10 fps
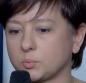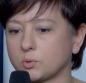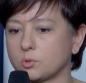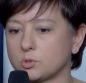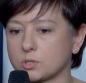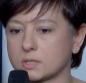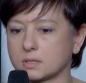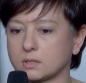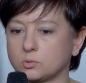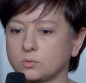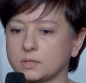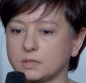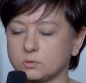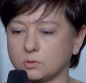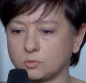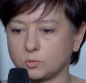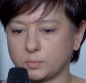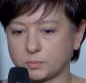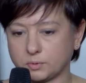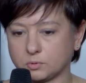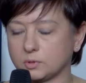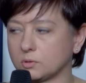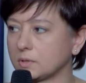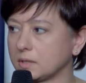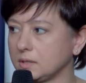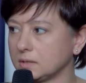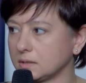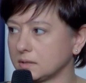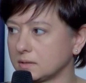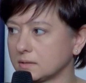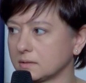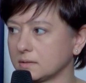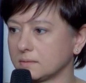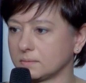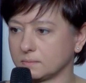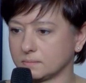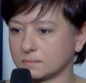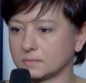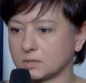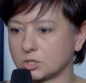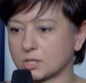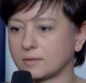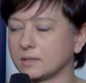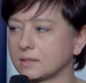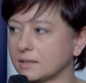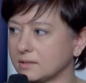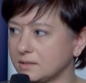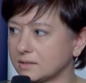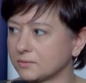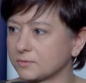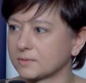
one patron country. If Russia agrees to a country suggested by Ukraine